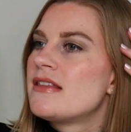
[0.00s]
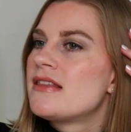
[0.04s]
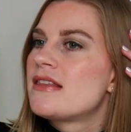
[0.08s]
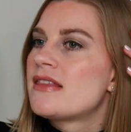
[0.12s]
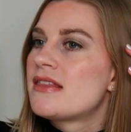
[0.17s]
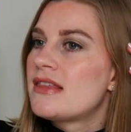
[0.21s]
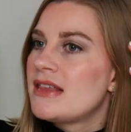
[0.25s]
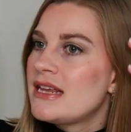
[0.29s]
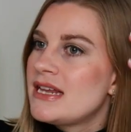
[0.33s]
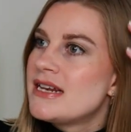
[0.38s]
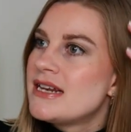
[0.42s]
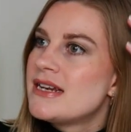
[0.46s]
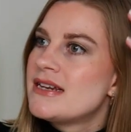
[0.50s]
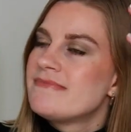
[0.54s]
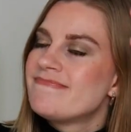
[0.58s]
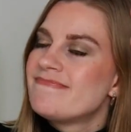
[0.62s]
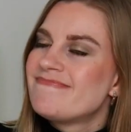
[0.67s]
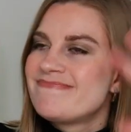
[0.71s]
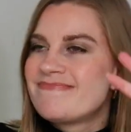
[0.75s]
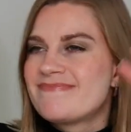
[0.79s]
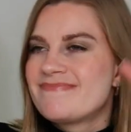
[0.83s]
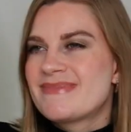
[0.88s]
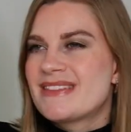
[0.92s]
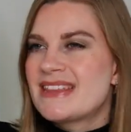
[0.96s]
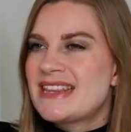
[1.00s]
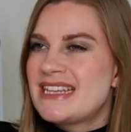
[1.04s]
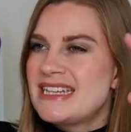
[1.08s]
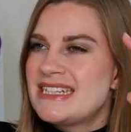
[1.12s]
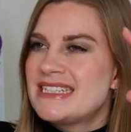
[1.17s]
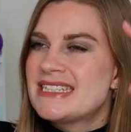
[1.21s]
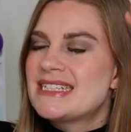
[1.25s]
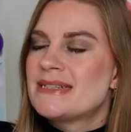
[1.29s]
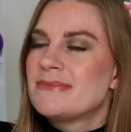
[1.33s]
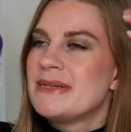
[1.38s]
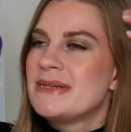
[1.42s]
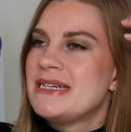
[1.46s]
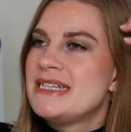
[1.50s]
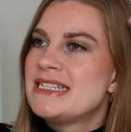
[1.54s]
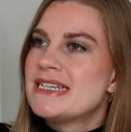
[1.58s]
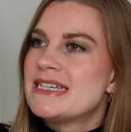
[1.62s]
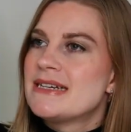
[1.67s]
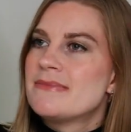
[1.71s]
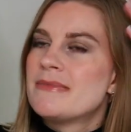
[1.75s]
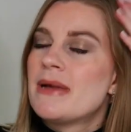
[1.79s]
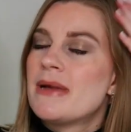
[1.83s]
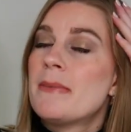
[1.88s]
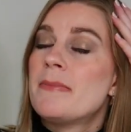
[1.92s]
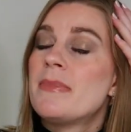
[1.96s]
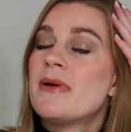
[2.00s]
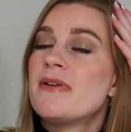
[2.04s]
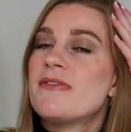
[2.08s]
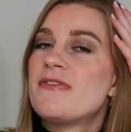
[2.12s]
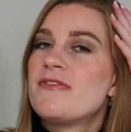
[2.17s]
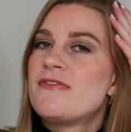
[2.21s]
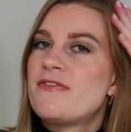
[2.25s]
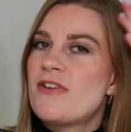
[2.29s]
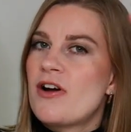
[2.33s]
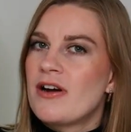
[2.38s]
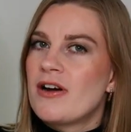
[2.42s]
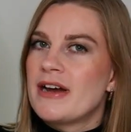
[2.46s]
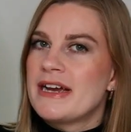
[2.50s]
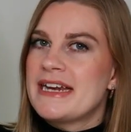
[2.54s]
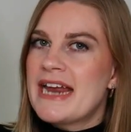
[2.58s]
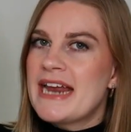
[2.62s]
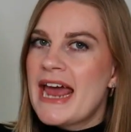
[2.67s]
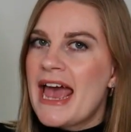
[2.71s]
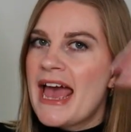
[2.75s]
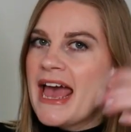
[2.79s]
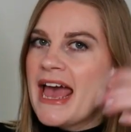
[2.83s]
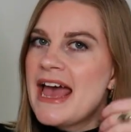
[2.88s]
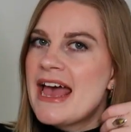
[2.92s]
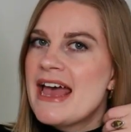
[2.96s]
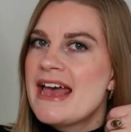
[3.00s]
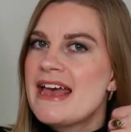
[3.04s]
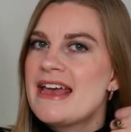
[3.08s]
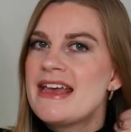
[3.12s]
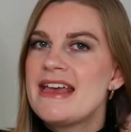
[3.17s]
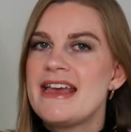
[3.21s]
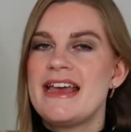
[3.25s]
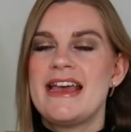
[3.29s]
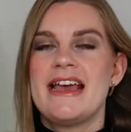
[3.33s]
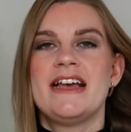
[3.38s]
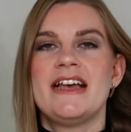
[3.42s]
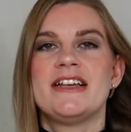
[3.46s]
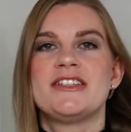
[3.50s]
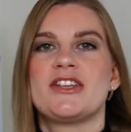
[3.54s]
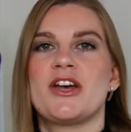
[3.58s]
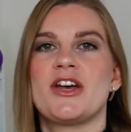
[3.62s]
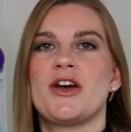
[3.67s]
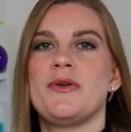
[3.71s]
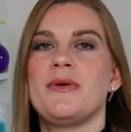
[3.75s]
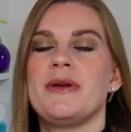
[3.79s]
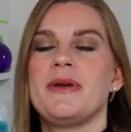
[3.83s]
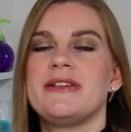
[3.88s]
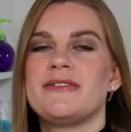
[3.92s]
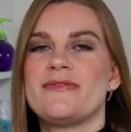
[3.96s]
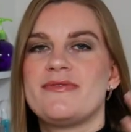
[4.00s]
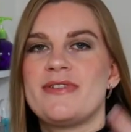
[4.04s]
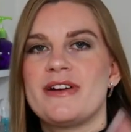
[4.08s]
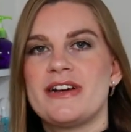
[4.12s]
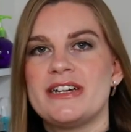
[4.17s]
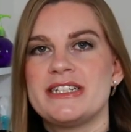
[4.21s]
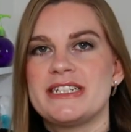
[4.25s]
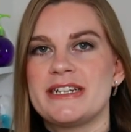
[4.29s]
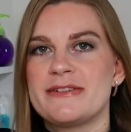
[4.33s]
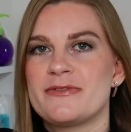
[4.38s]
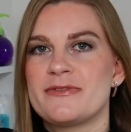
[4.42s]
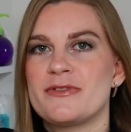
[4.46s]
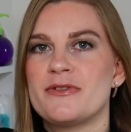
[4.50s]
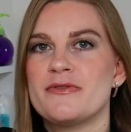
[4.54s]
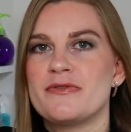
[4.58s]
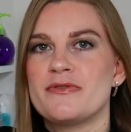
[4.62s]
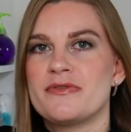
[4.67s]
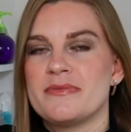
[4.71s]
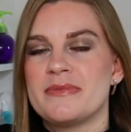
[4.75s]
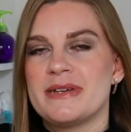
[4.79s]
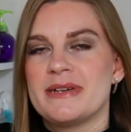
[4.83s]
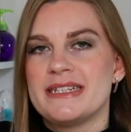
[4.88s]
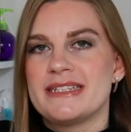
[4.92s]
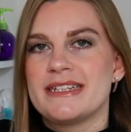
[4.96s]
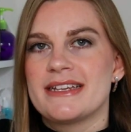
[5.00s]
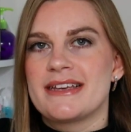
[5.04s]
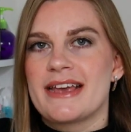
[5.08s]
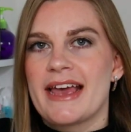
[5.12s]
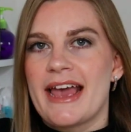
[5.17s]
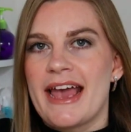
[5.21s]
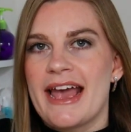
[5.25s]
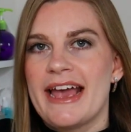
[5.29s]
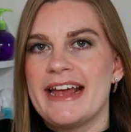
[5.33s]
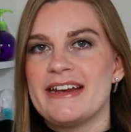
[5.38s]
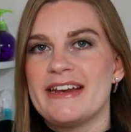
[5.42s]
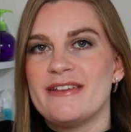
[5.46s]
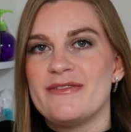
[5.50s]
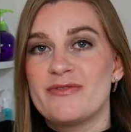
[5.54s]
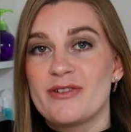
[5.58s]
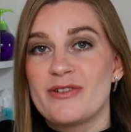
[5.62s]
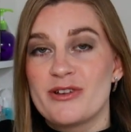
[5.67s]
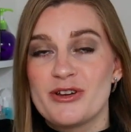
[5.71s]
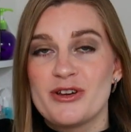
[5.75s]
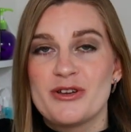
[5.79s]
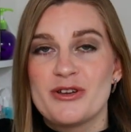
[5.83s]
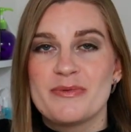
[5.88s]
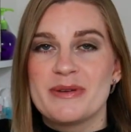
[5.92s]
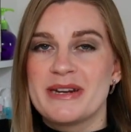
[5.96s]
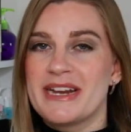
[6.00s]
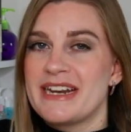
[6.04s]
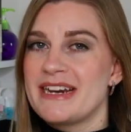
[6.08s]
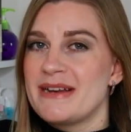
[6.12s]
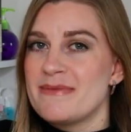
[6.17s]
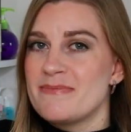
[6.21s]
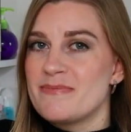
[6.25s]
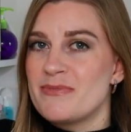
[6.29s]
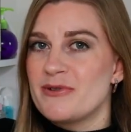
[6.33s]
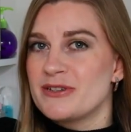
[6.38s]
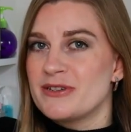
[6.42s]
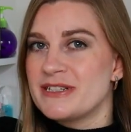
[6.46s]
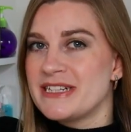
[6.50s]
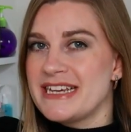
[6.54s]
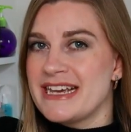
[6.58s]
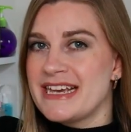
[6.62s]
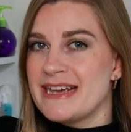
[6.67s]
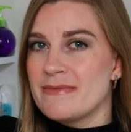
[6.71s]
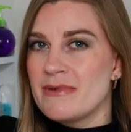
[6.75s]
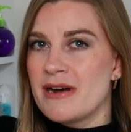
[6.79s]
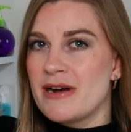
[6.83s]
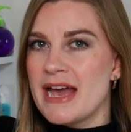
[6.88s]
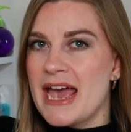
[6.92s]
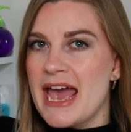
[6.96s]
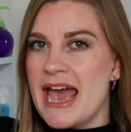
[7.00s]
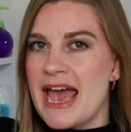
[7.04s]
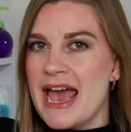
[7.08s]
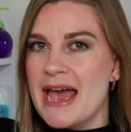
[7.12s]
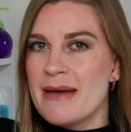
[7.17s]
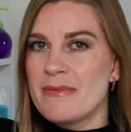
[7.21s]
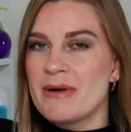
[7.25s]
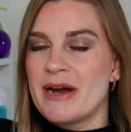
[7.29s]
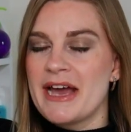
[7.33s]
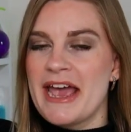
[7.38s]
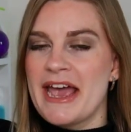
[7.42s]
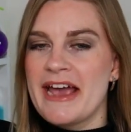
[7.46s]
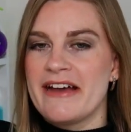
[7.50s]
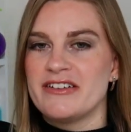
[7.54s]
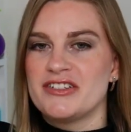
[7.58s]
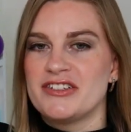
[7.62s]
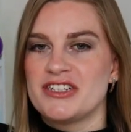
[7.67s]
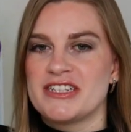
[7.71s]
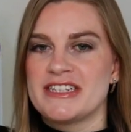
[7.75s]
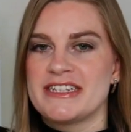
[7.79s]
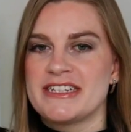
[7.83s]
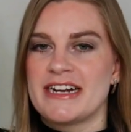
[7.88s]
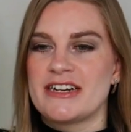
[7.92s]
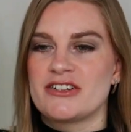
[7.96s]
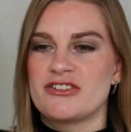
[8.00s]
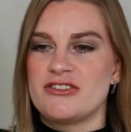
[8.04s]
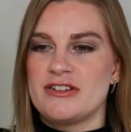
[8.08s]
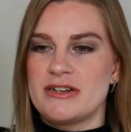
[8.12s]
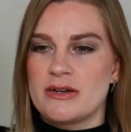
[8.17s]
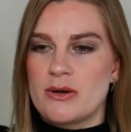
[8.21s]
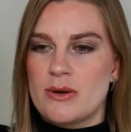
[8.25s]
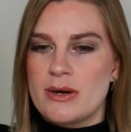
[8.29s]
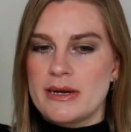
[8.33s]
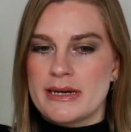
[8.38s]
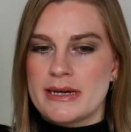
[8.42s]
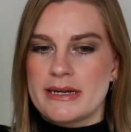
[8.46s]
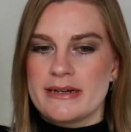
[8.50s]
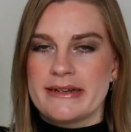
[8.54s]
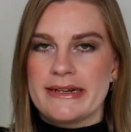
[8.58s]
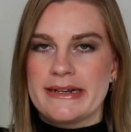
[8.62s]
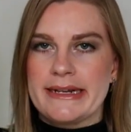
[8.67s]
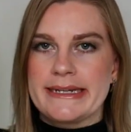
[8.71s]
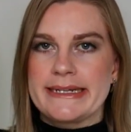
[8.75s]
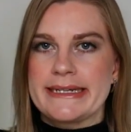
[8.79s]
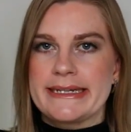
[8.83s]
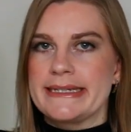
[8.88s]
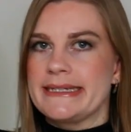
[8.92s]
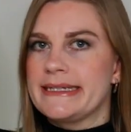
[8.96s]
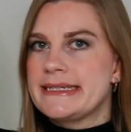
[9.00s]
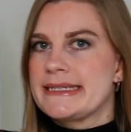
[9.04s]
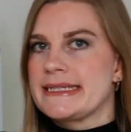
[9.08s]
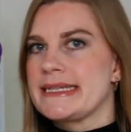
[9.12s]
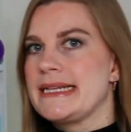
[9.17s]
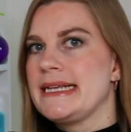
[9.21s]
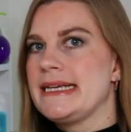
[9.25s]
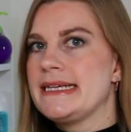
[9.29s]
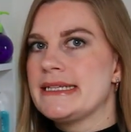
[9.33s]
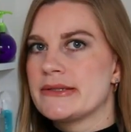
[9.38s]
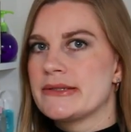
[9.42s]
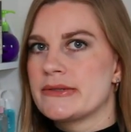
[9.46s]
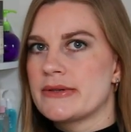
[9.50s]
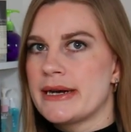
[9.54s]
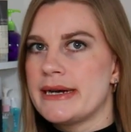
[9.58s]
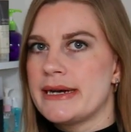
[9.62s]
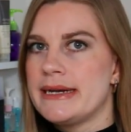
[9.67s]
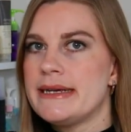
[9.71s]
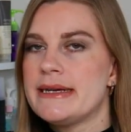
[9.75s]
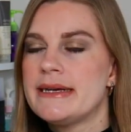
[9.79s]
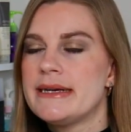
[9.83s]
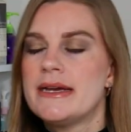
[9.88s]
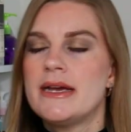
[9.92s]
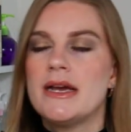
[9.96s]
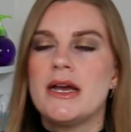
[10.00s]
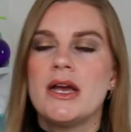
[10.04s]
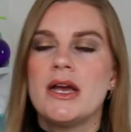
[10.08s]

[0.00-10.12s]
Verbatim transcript: thin thin to medium but fine hair so it's very difficult for me to get any volume and any body in my hair my hair is just naturally quite kind of like sleek and straight